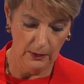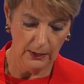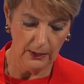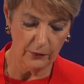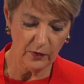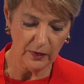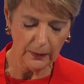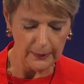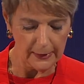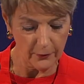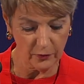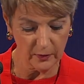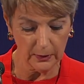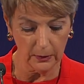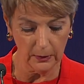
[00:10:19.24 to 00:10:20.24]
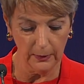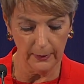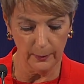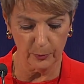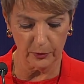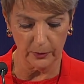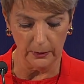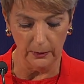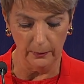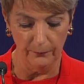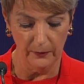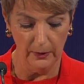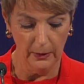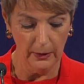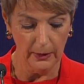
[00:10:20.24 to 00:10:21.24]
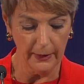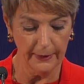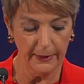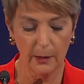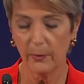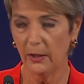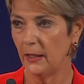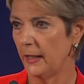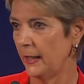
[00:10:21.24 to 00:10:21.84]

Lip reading: As a classical liberal, I am an